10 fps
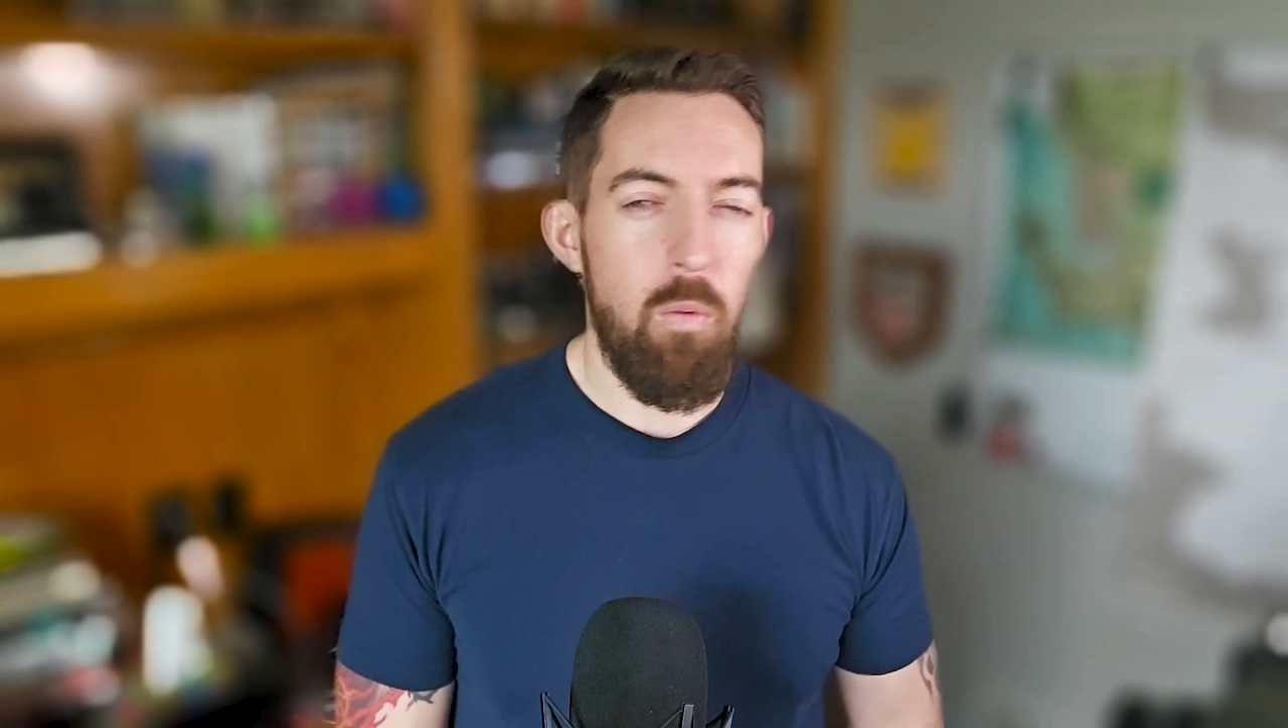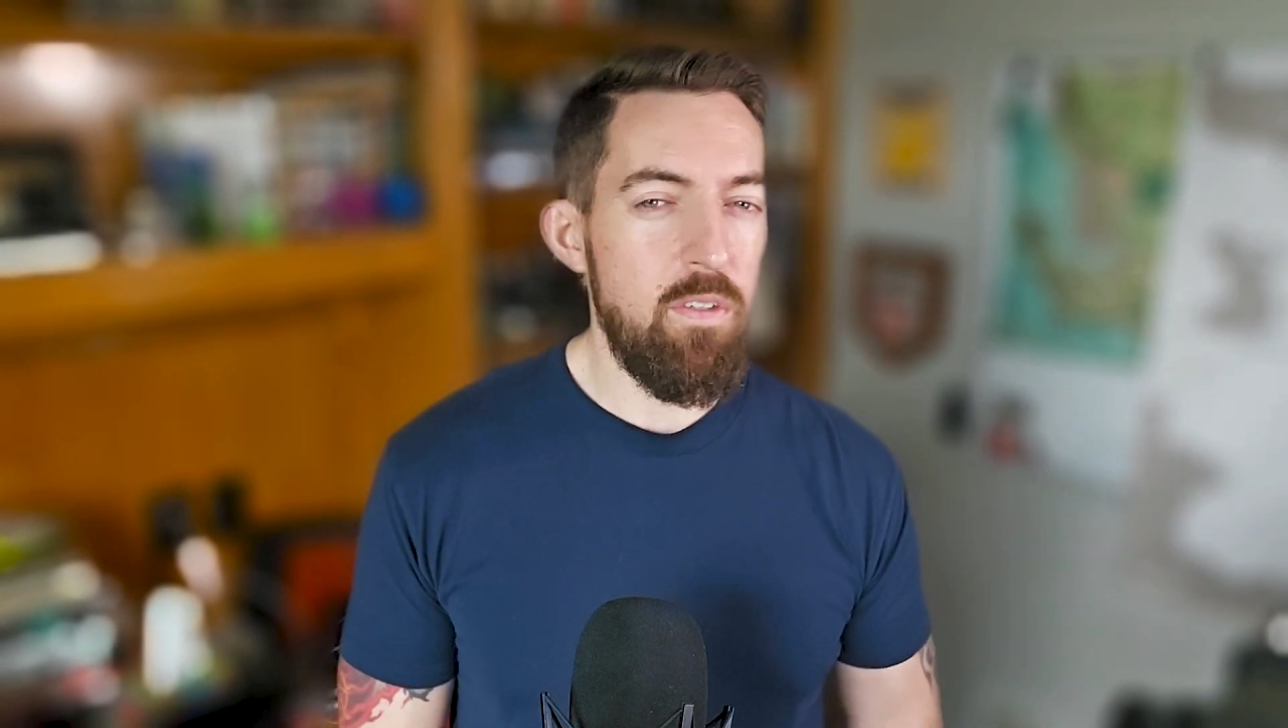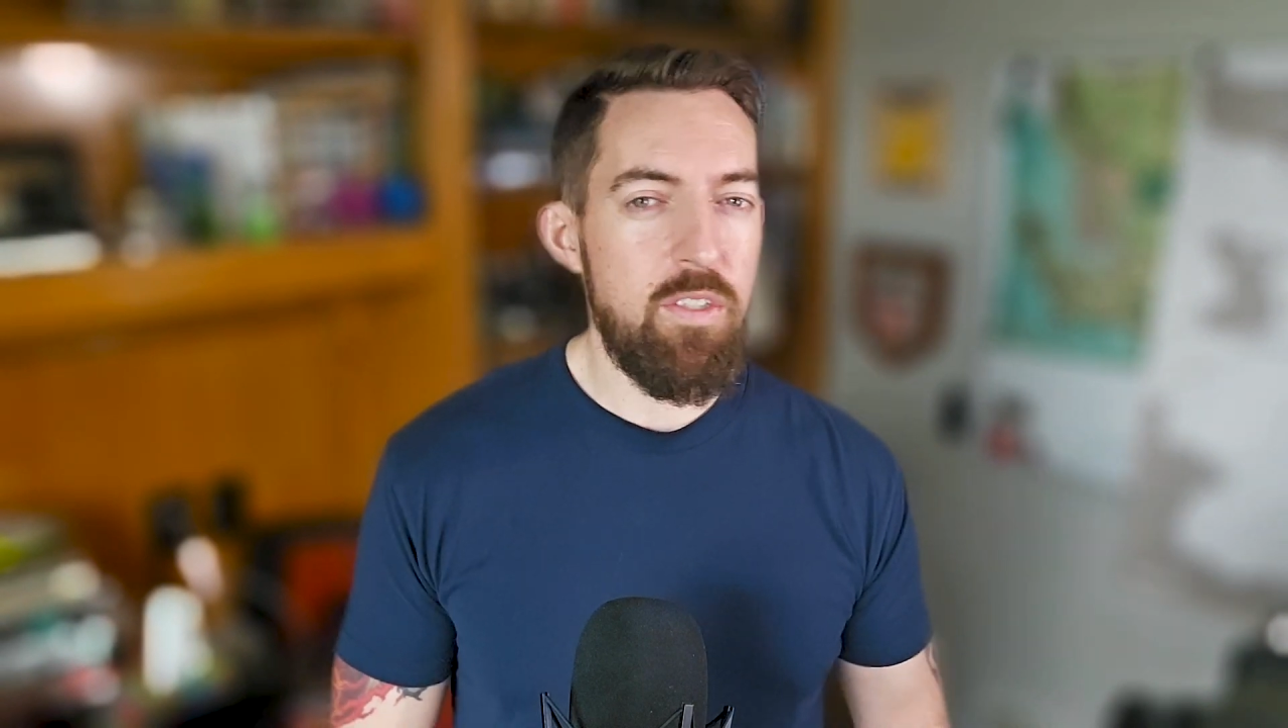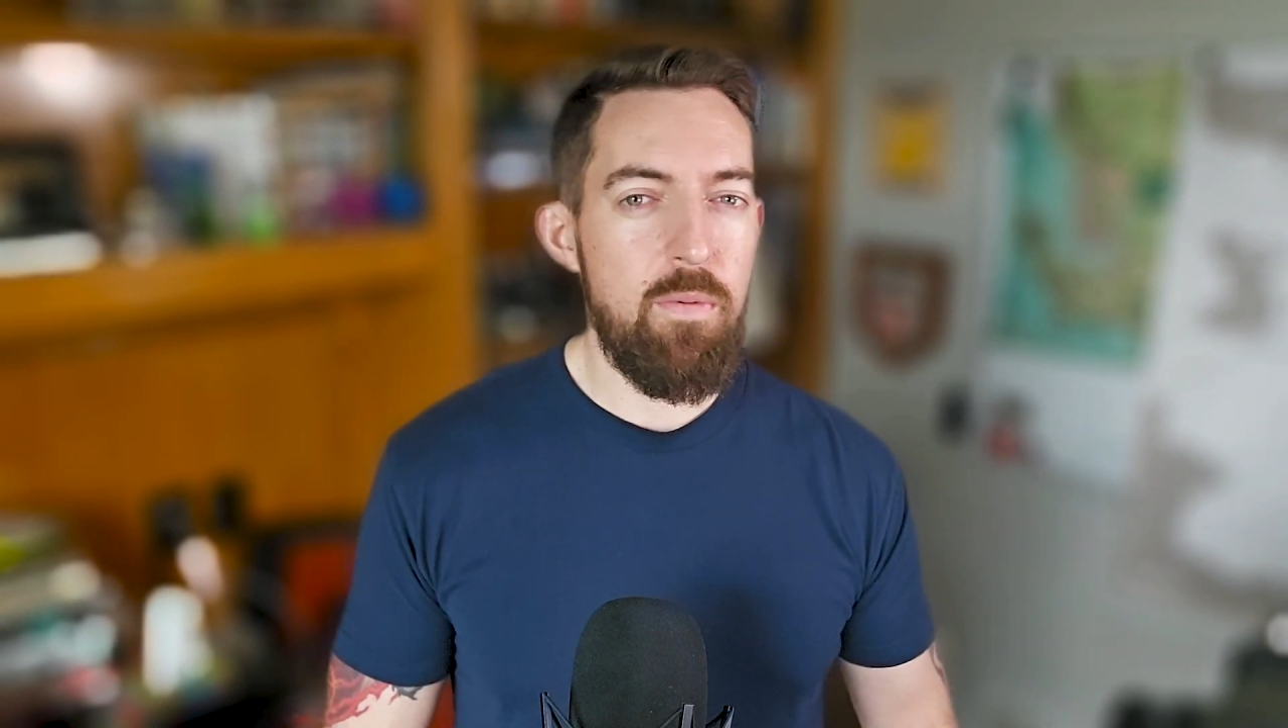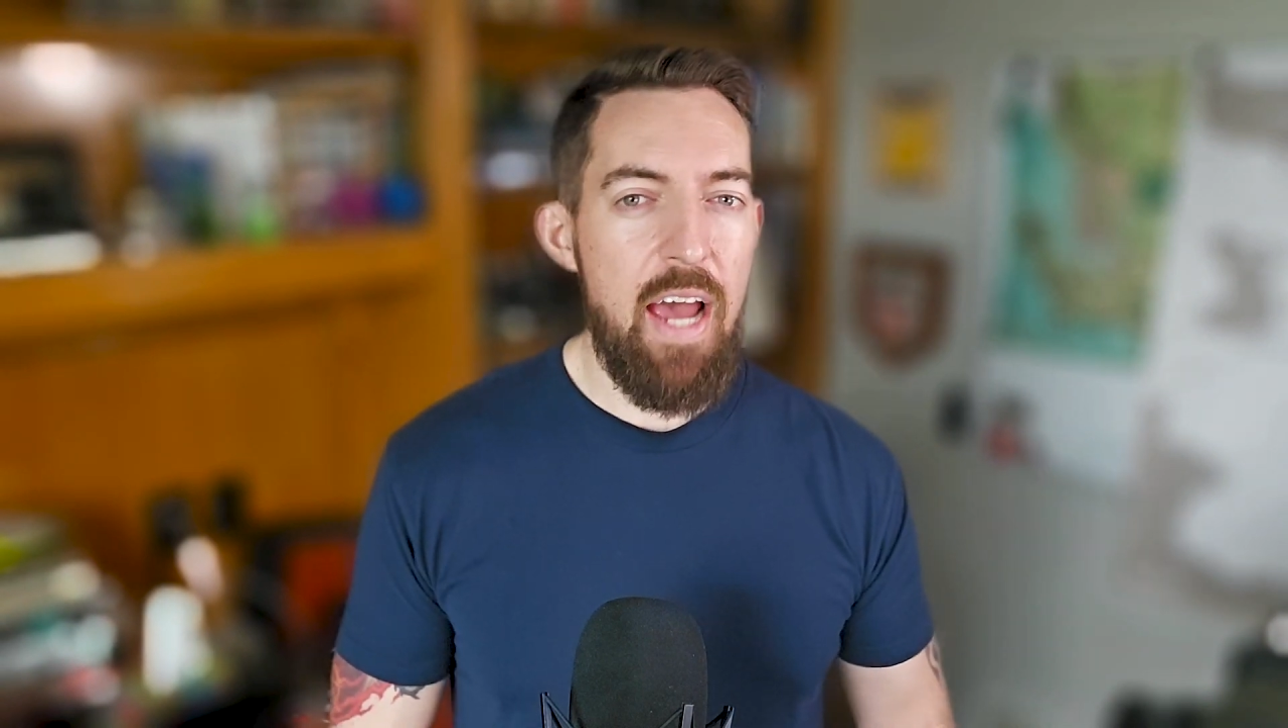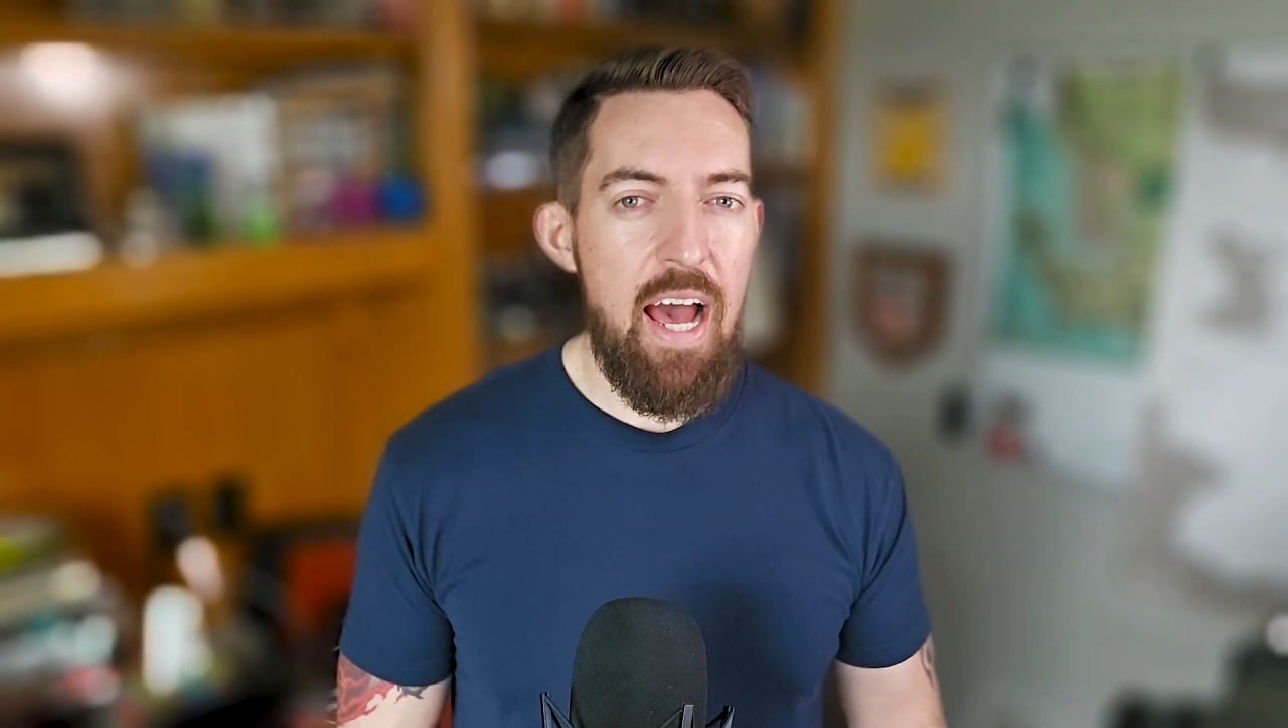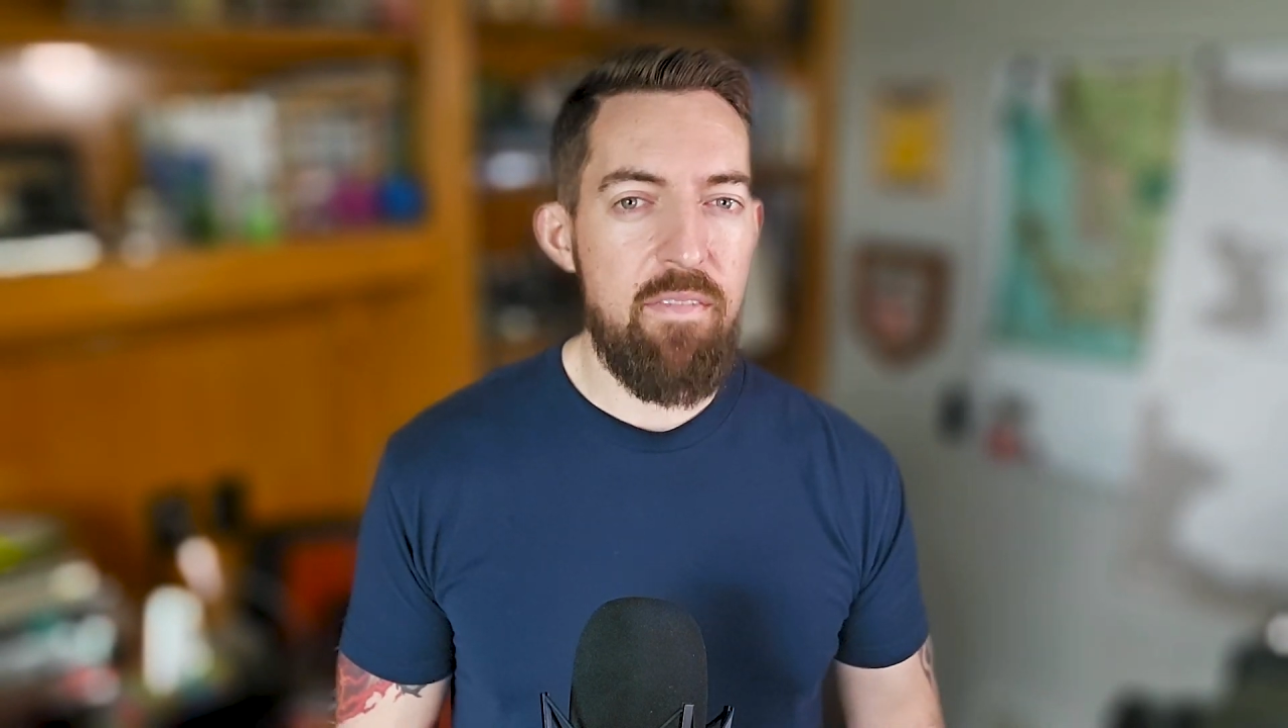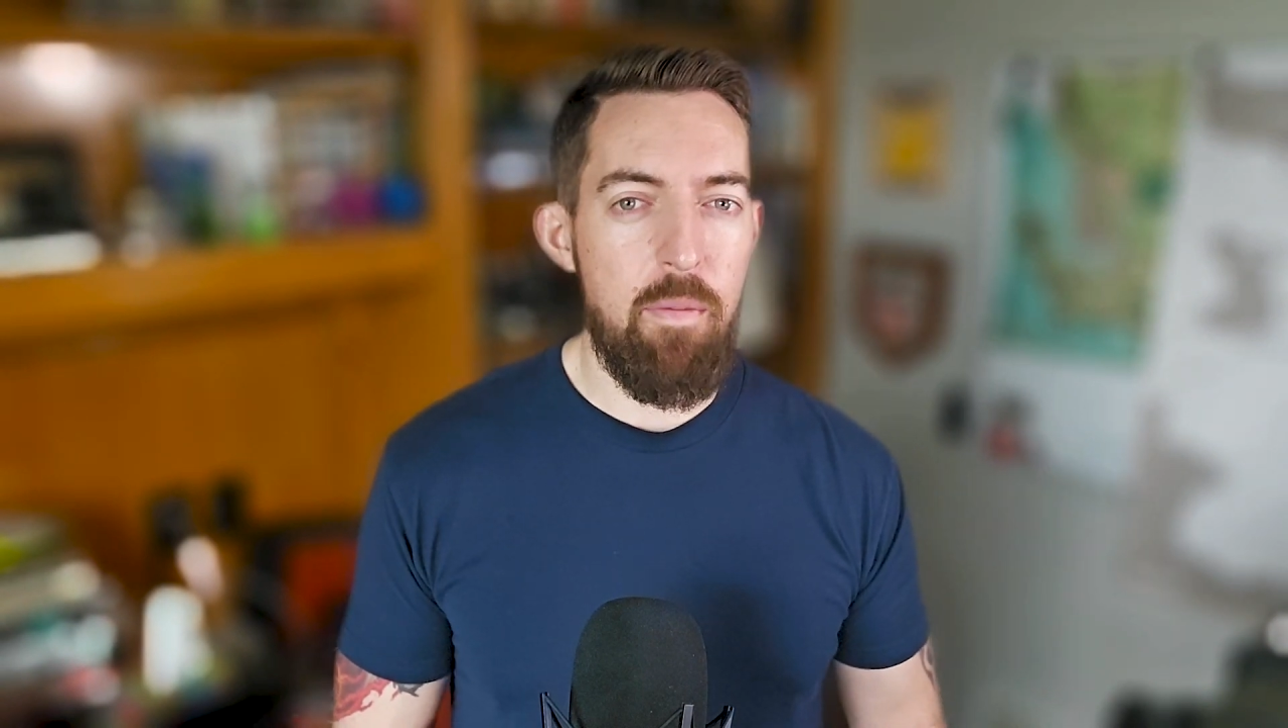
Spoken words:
Once you have